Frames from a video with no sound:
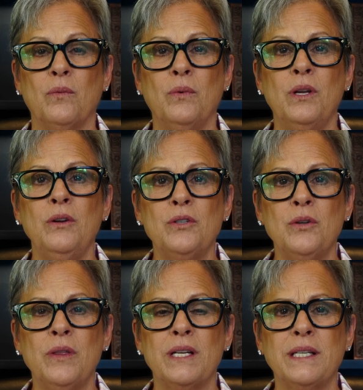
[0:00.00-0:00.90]
What do you
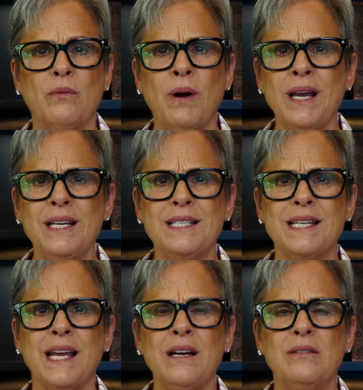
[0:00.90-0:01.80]
do that day? Write it
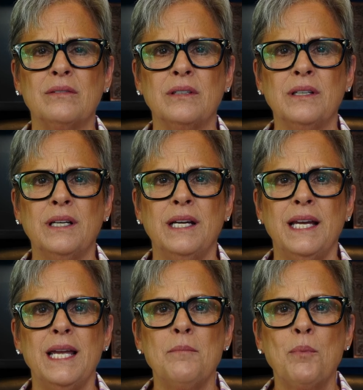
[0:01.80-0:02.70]
down.
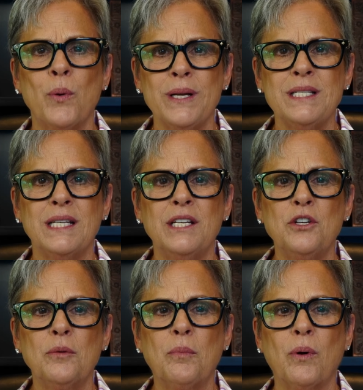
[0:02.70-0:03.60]
Imprint it in
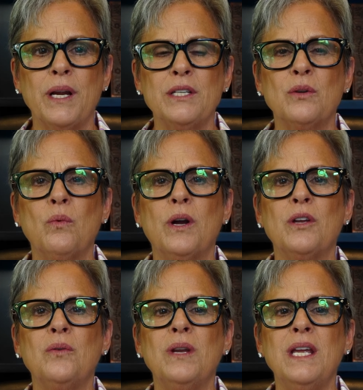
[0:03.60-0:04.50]
your brain to what
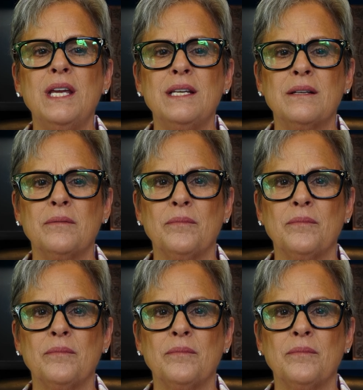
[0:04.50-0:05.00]
you need.